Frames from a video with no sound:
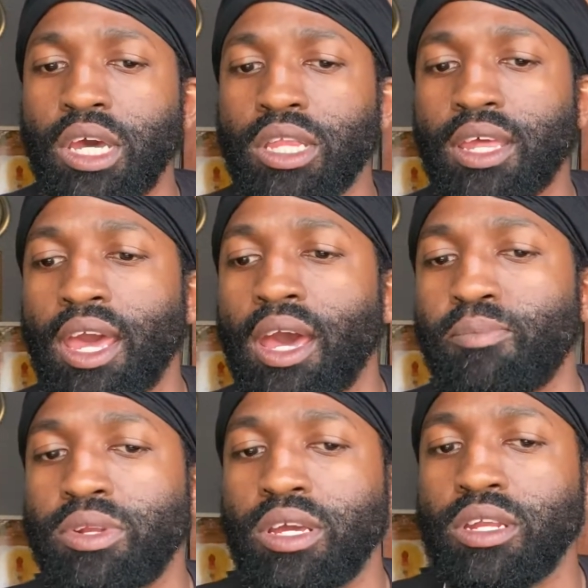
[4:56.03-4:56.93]
they
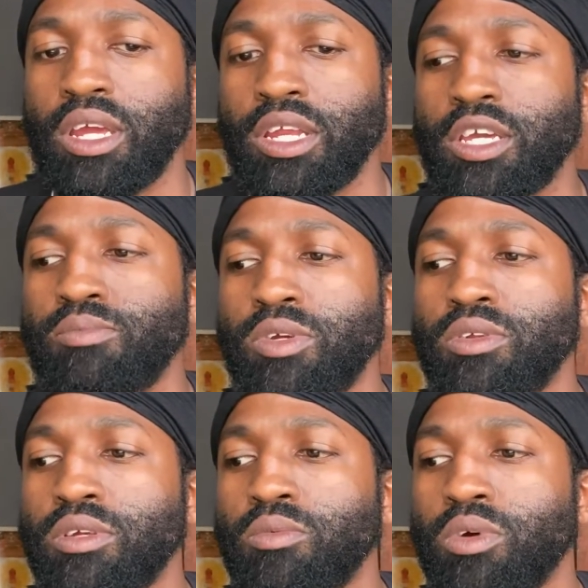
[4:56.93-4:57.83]
happen in any
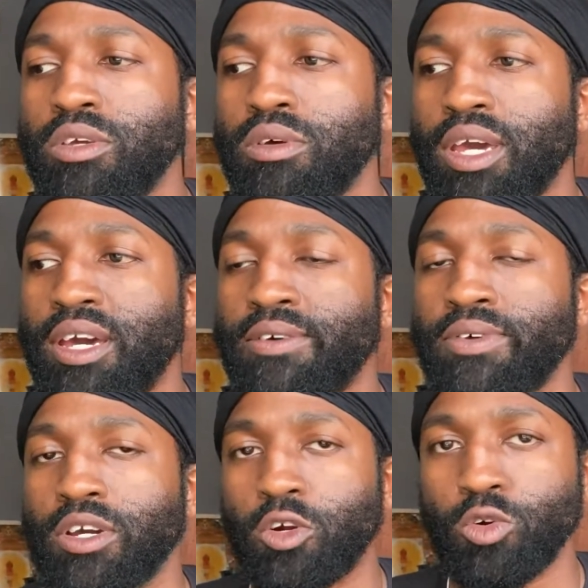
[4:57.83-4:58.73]
community where you
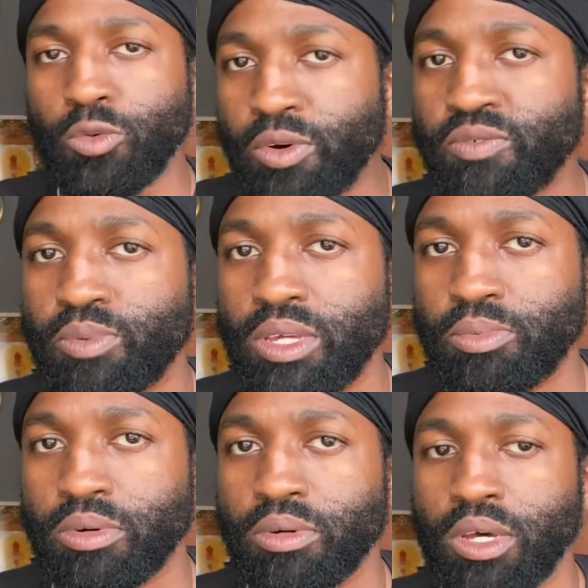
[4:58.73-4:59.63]
have a group of
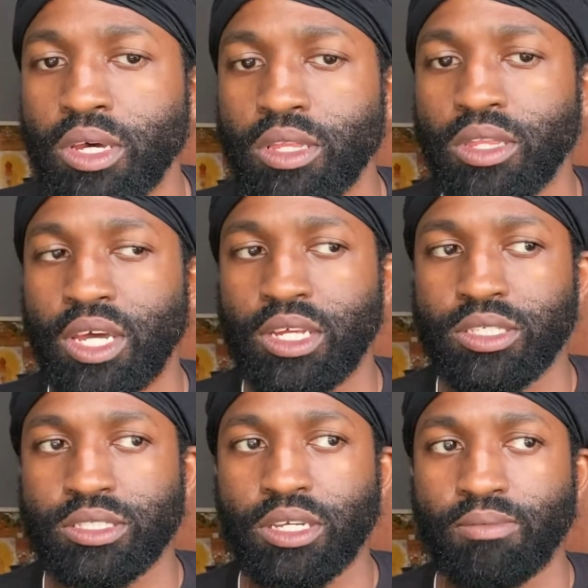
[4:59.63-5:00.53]
people that is
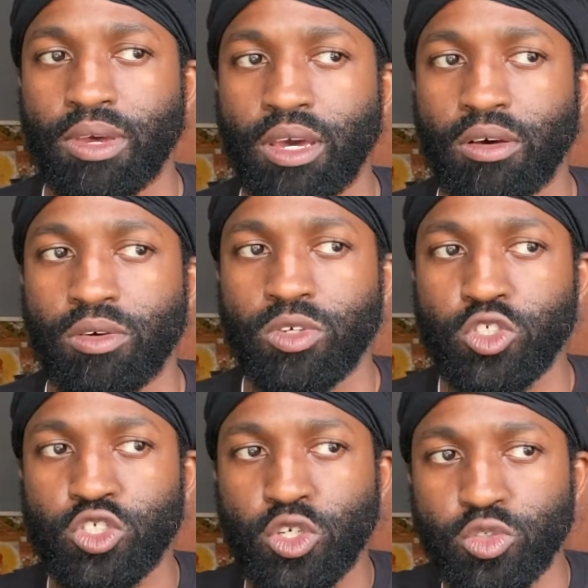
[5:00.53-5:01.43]
somehow
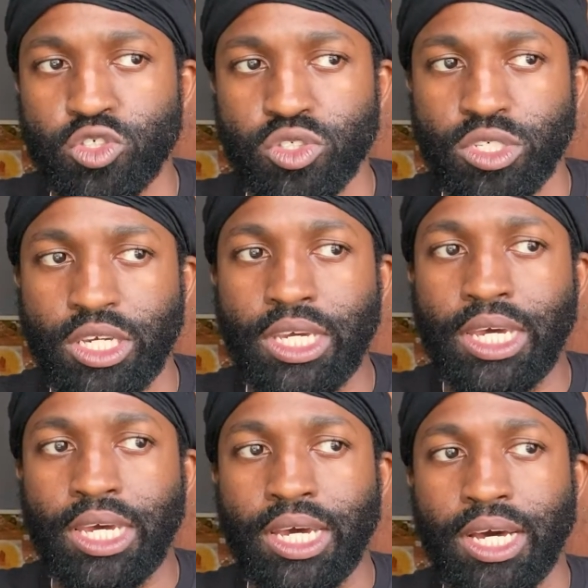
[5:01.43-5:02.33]
socially
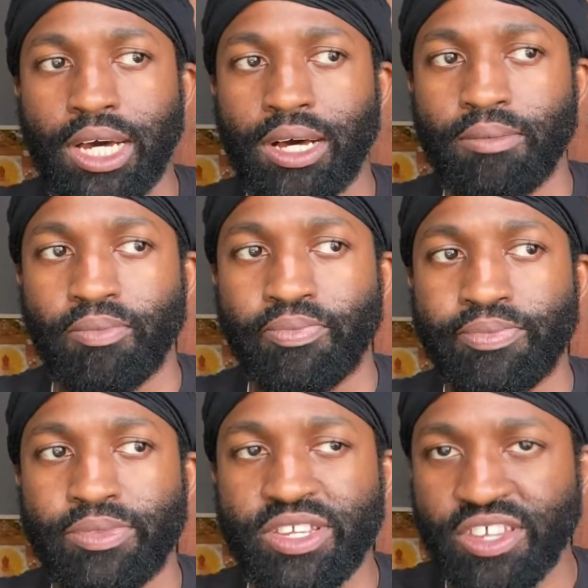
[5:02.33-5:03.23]

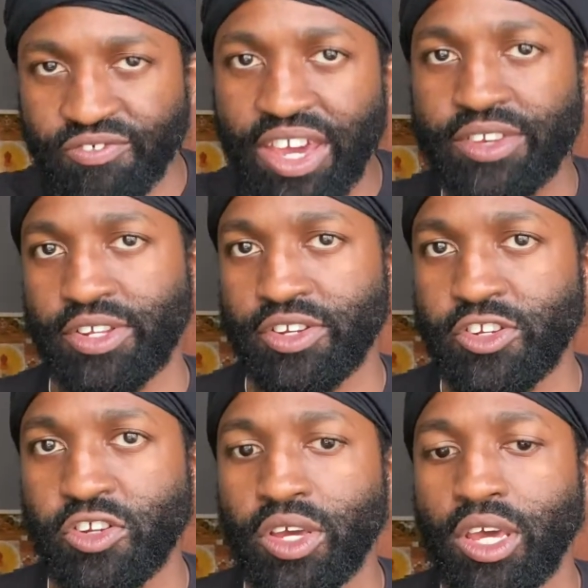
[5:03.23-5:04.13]
disadvantaged